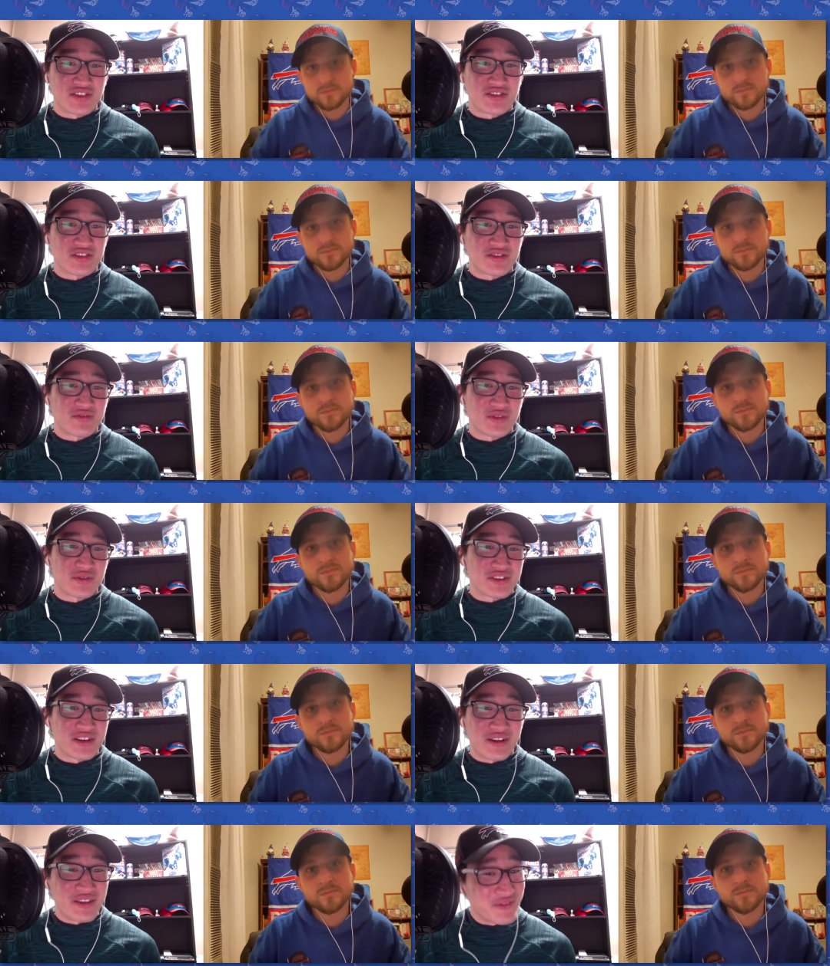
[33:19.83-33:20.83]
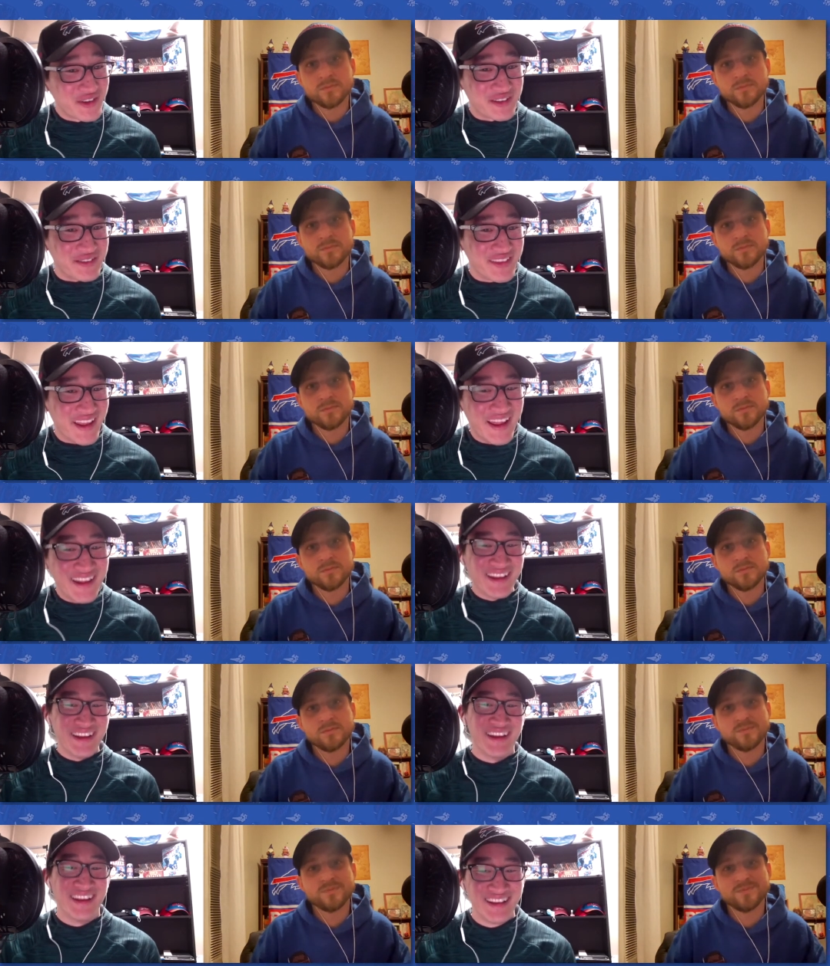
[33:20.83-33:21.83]
Speaker 1: just for your skill on the field.
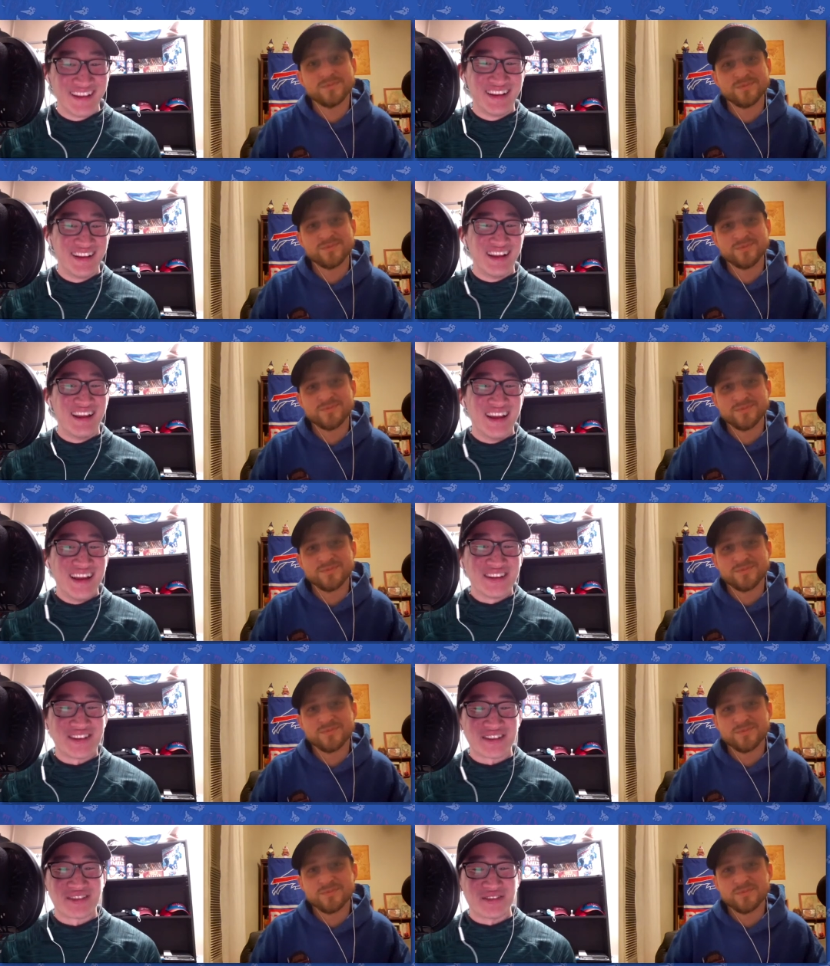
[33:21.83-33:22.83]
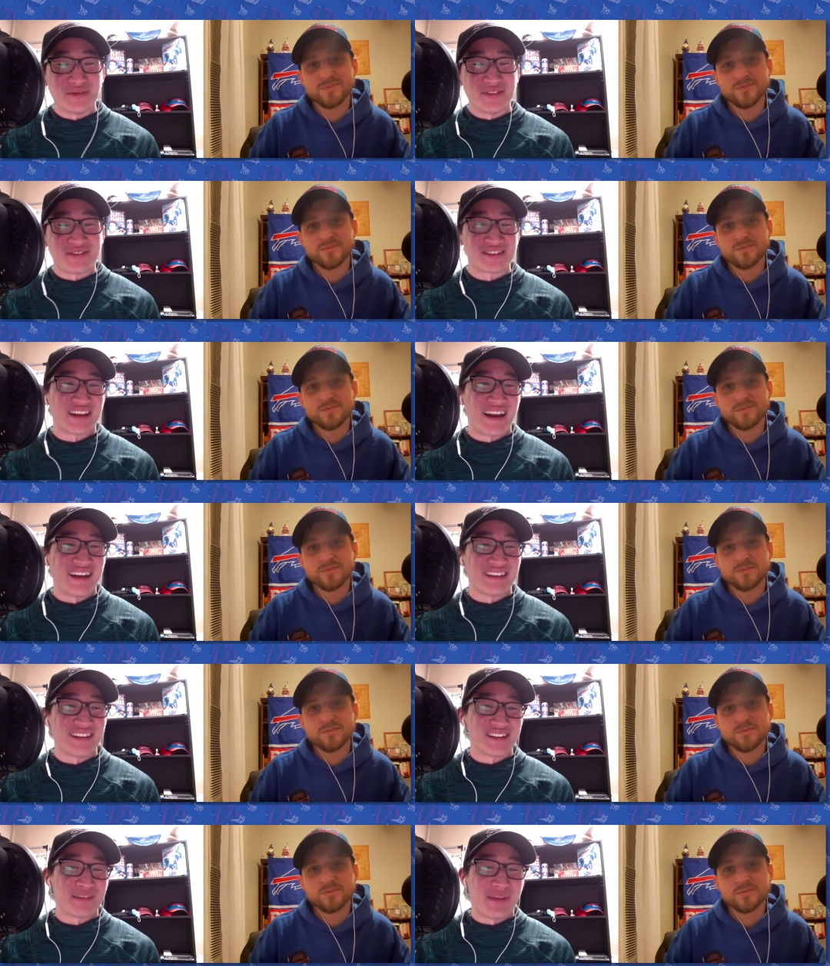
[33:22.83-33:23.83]
Justin, do we resign,
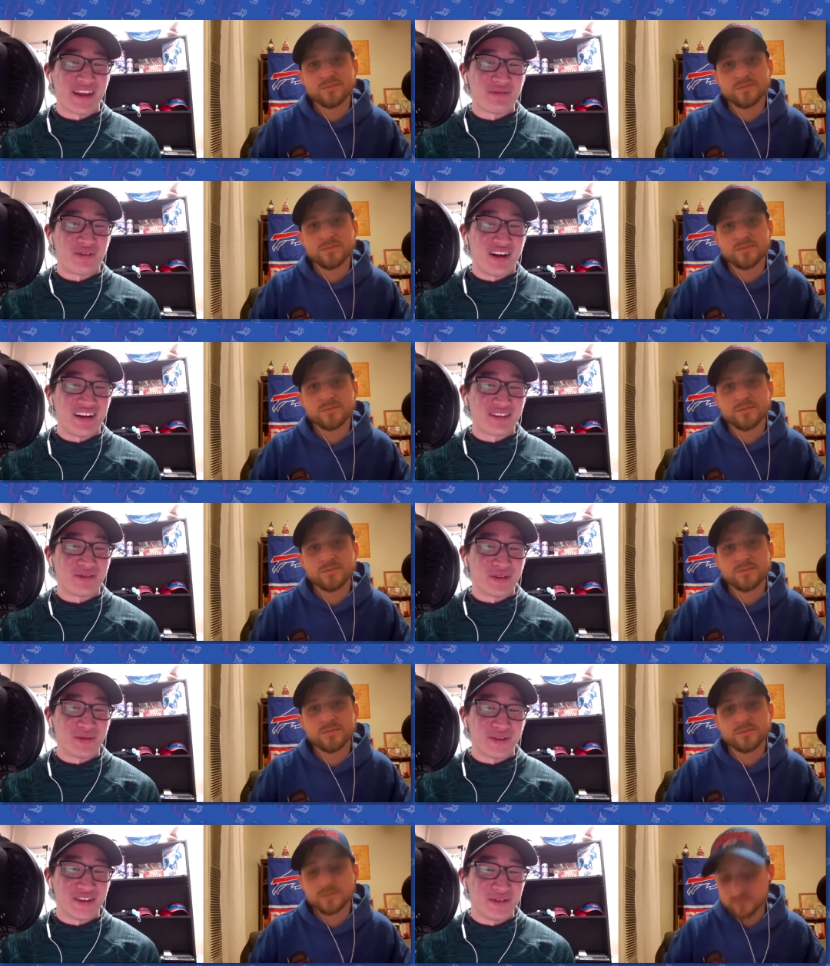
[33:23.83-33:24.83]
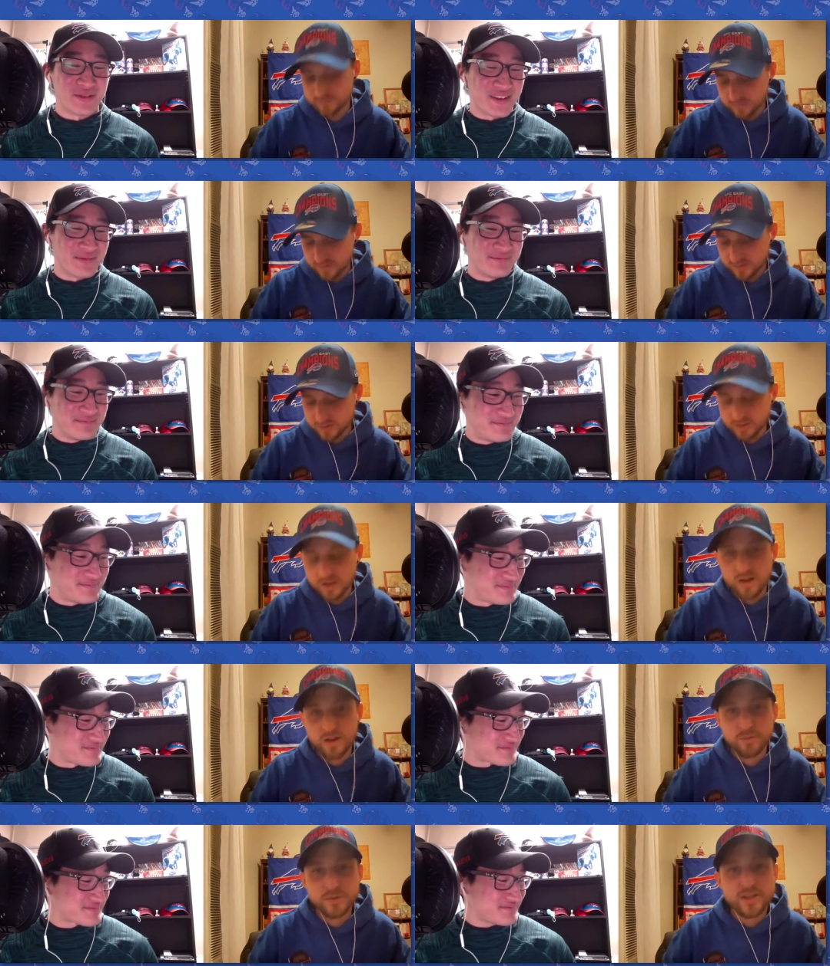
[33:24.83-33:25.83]
let the man walk? What do we do with him?
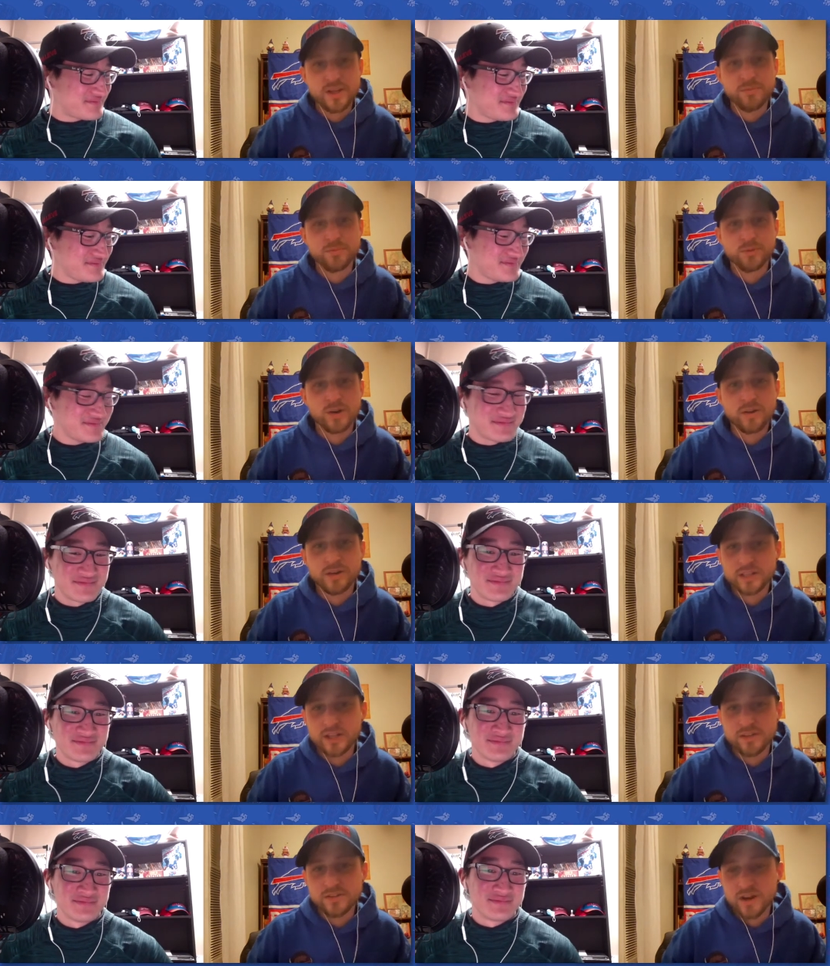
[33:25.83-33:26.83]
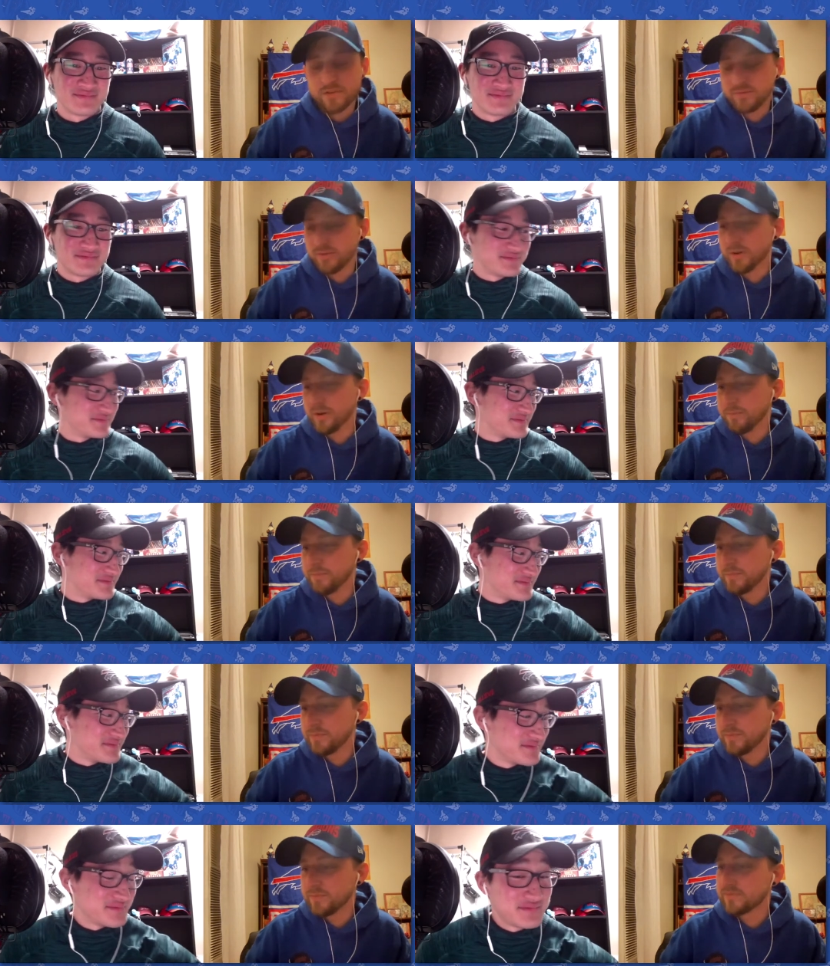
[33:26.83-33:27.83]
Speaker 2: We keep him around. I got a job for him.
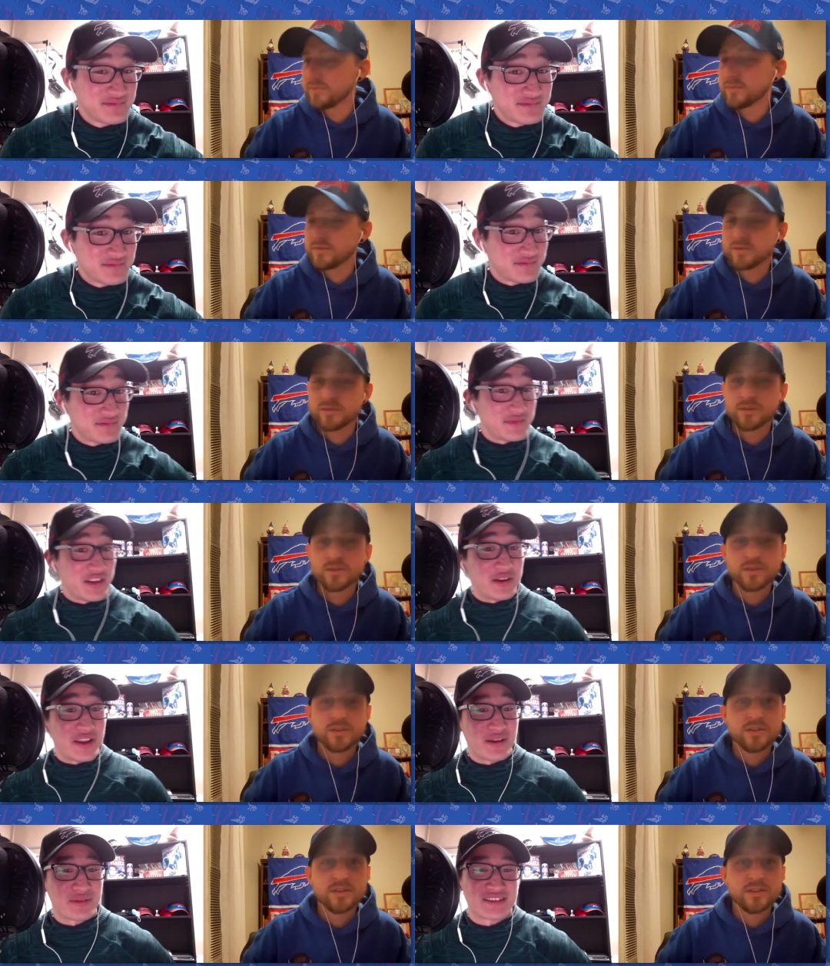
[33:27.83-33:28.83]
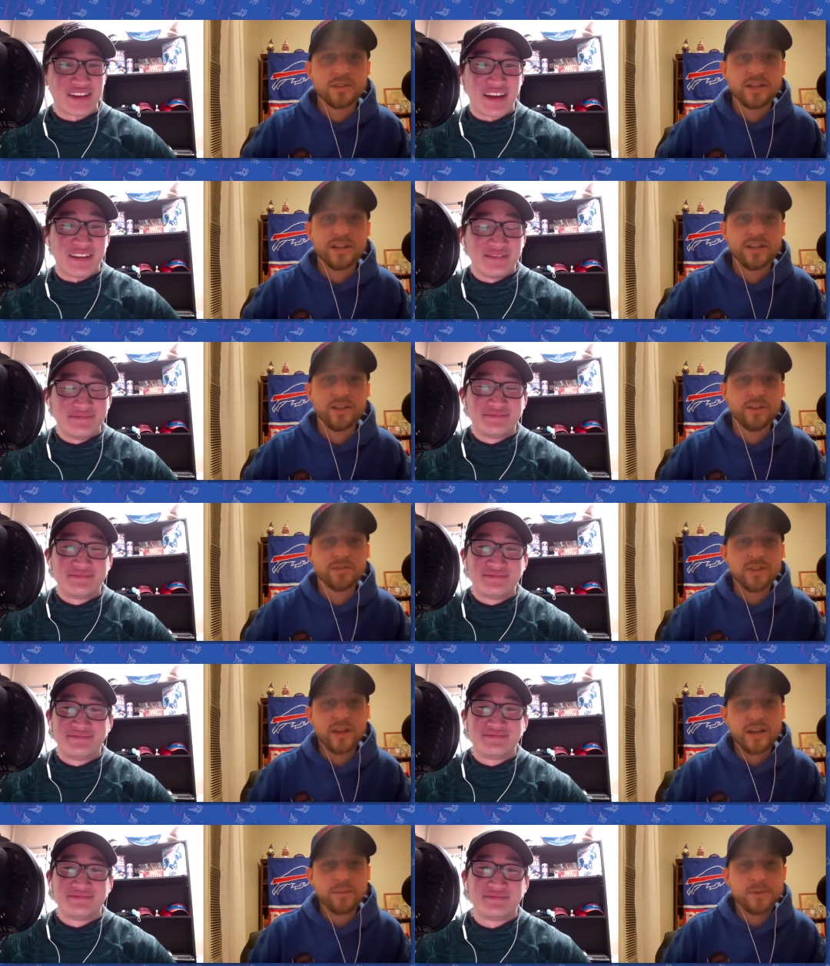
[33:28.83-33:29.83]
Oh, yeah? What's that? Yeah, he loves
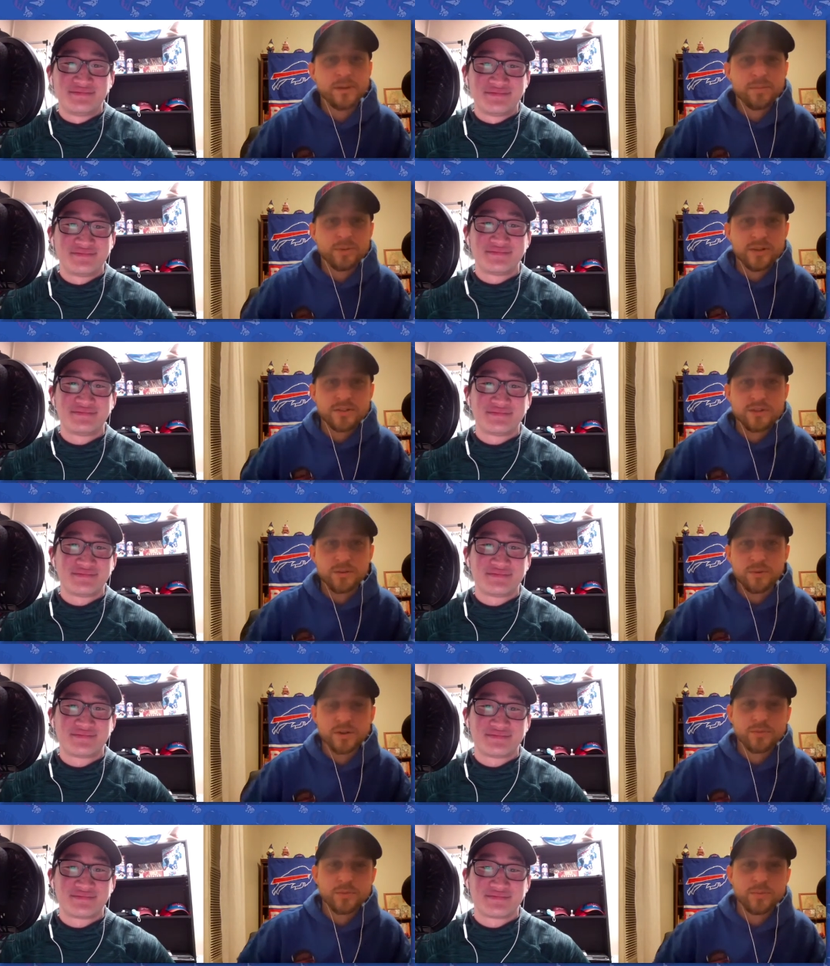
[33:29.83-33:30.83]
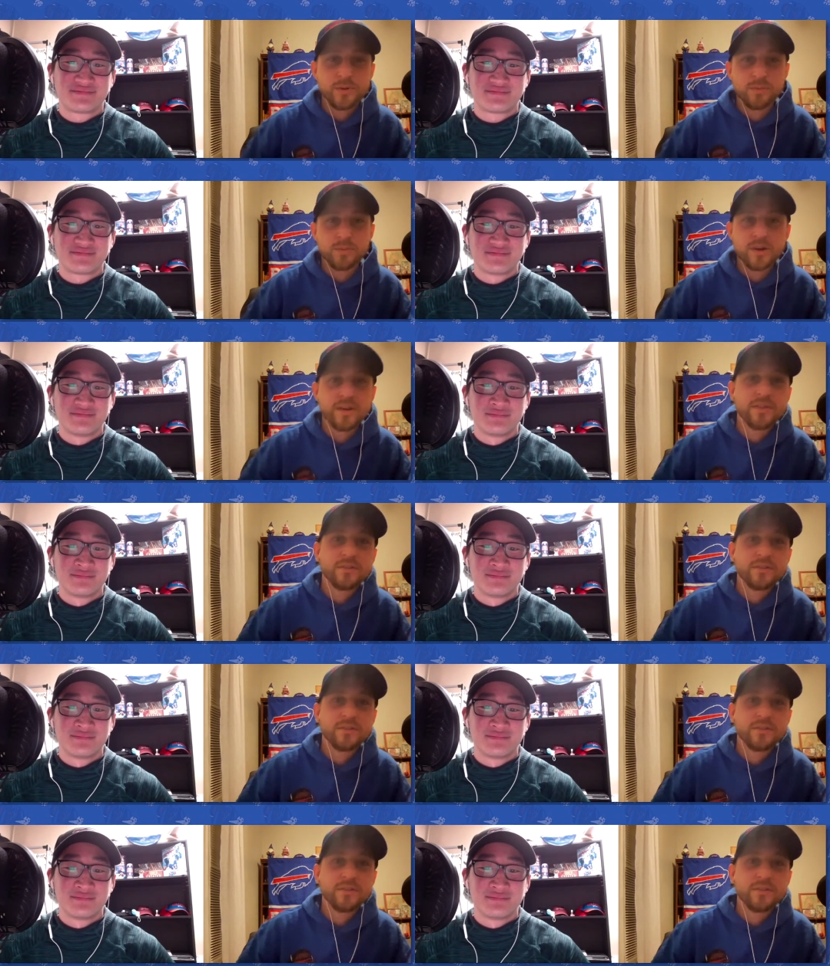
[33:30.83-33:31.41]
letting people in so much. We put him right at the